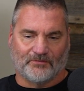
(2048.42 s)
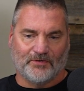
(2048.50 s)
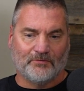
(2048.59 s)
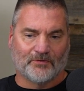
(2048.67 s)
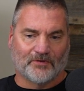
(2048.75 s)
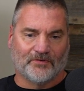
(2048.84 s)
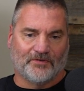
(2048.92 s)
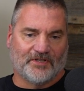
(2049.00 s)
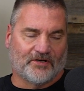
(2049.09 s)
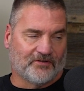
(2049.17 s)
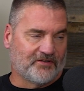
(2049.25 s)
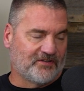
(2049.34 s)
were
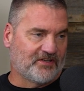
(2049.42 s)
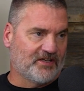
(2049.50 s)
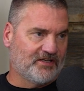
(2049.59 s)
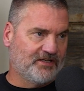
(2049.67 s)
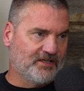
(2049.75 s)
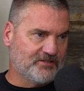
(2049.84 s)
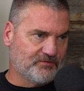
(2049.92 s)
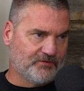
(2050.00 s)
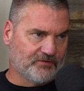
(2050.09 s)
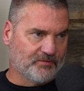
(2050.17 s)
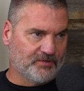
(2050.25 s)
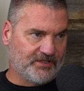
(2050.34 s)
not only on the cutting edge, we were
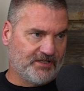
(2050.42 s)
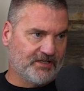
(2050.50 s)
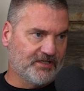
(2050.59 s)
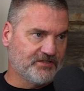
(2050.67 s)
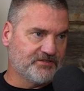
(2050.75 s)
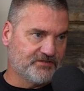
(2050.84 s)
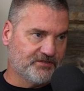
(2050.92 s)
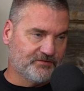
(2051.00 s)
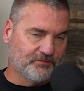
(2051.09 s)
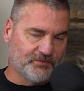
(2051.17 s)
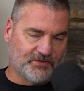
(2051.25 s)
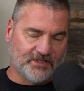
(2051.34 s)
on the bleeding edge. So
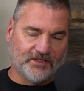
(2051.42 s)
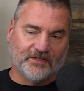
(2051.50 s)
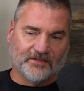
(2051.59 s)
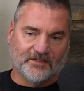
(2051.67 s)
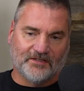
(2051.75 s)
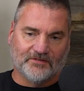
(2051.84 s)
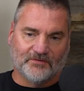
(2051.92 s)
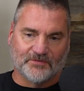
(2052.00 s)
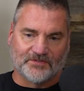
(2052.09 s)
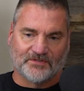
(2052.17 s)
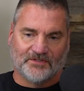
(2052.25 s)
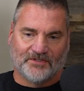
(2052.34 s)
it
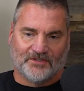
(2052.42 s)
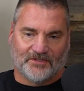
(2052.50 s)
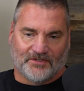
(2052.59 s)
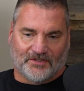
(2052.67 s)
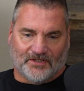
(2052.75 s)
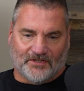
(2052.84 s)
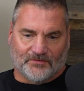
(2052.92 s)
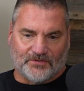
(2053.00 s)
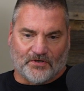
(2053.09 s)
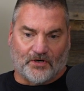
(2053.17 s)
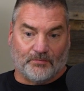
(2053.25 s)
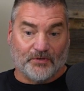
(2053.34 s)
was
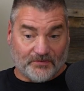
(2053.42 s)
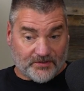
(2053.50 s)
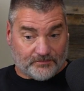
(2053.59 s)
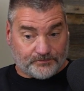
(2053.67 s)
hard. But